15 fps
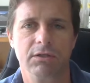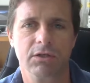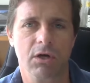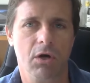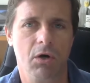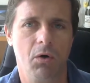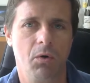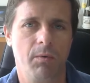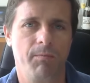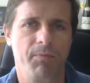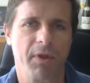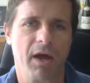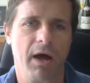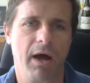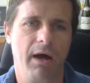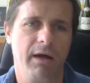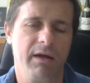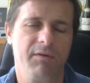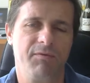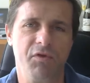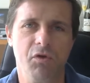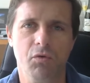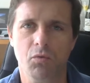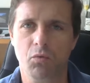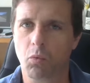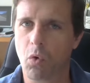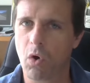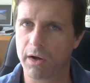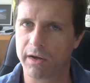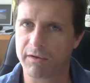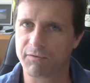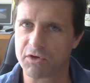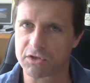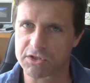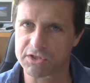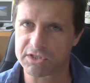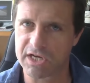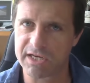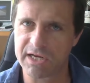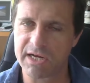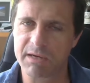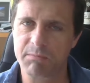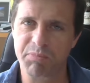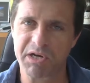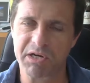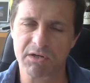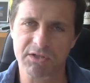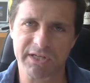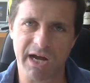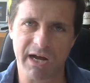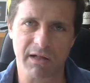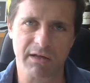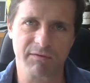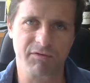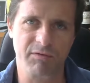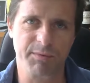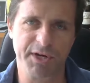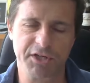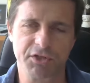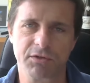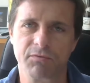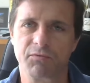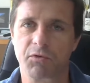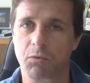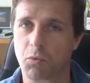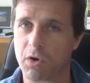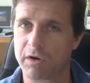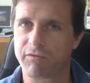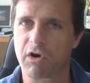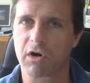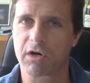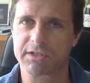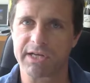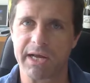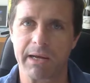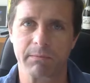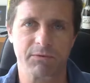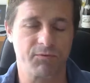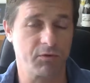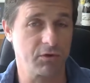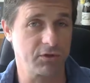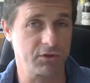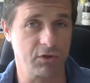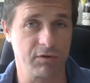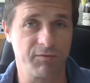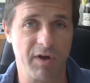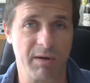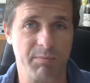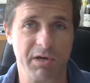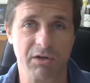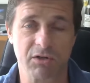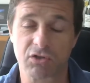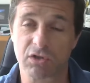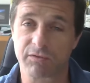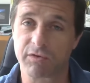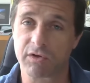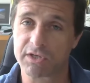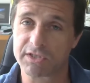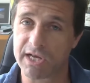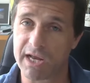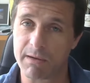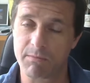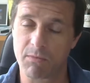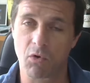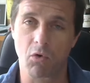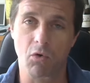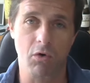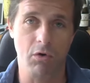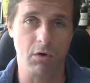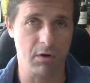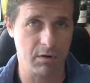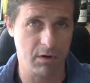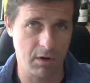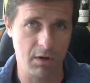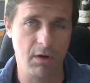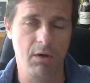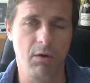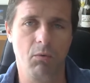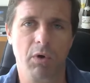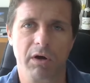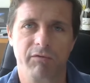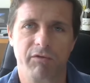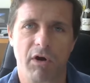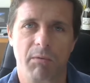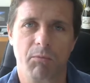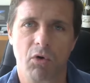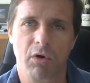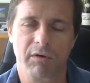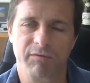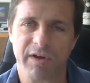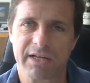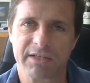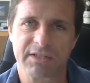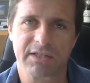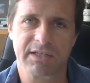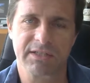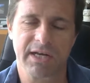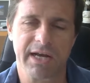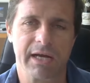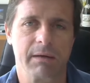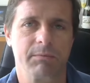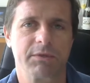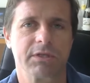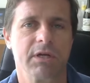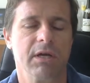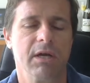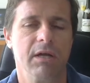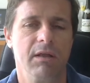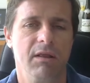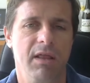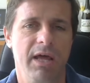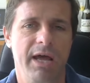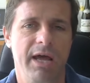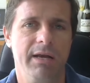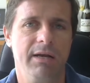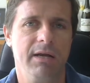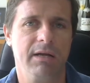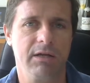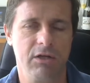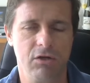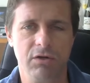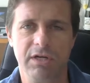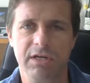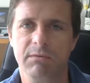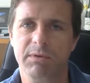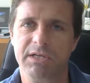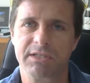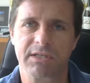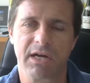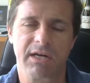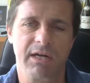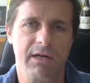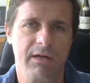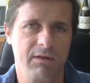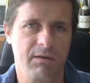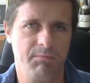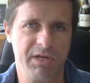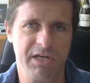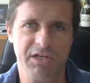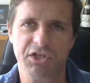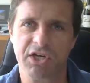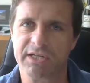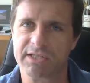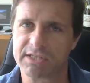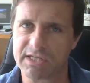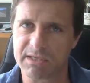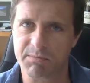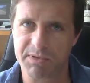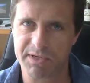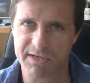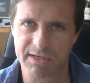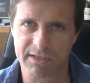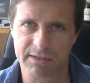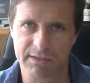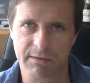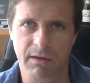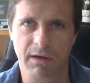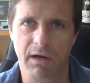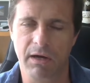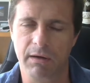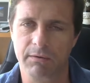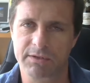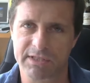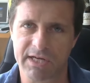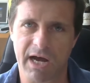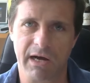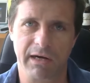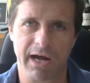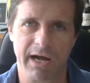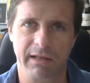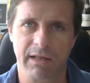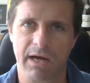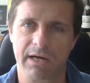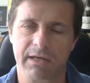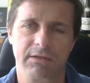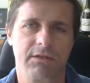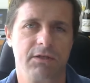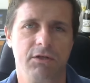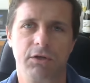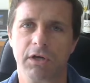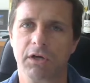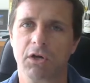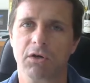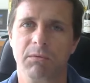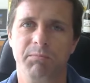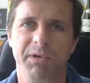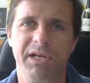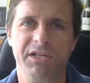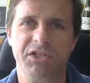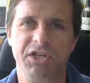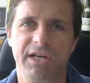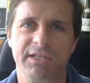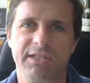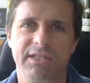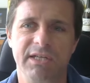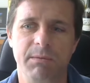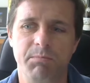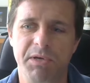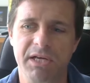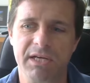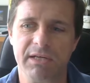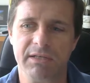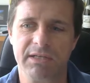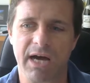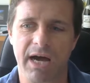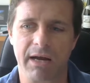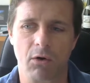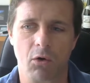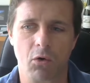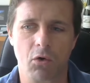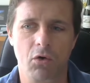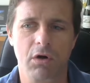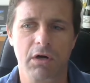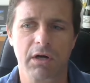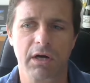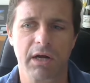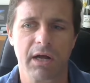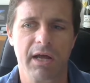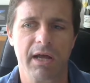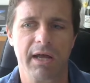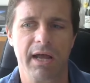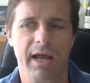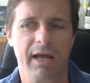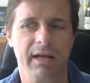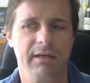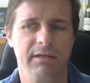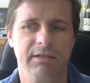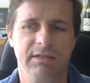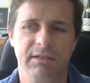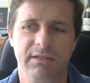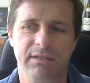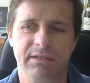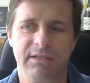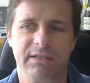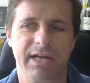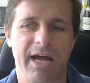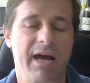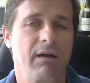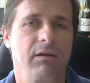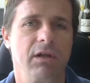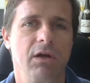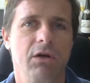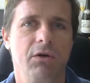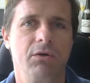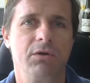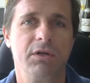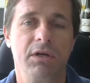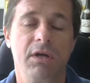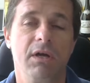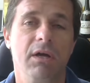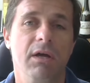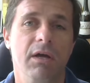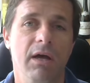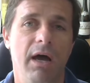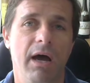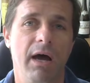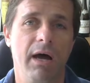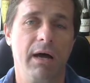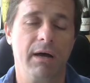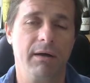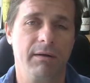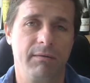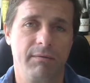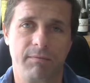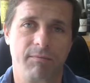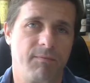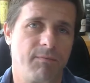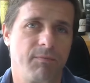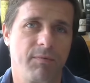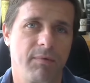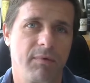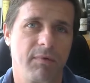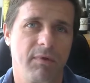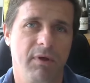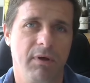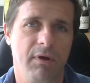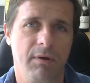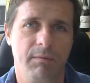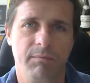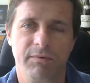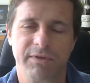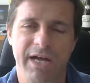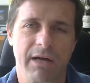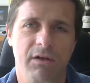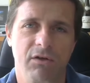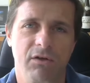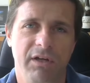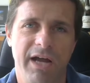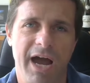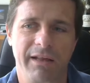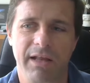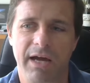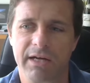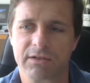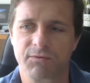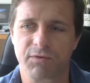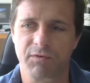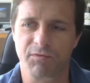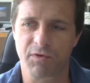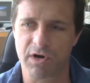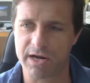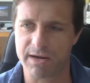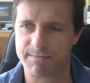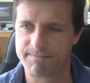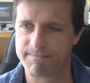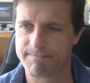So uh, if you want, if you're studying beer style information for one of our exams, for the certified beer server exam or one of our more advanced exams, then you need to be studying the BJCP uh, style guidelines. You can go to bjcp.org and download uh, the download the guidelines for free.